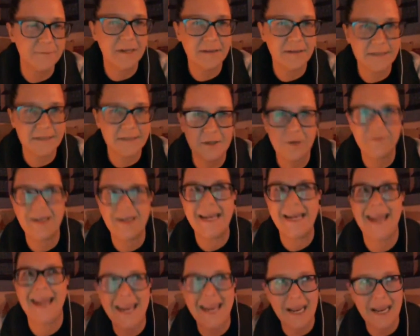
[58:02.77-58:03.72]
but unless you have a
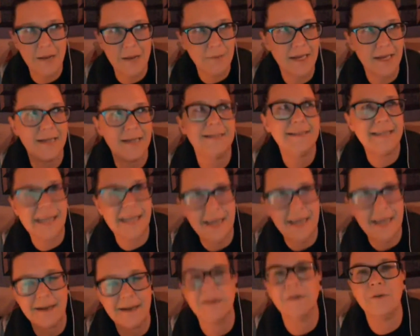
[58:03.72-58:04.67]
name and a date
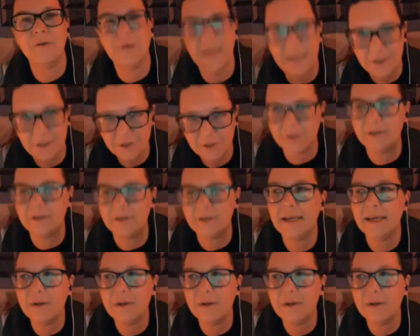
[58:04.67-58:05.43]
and a location,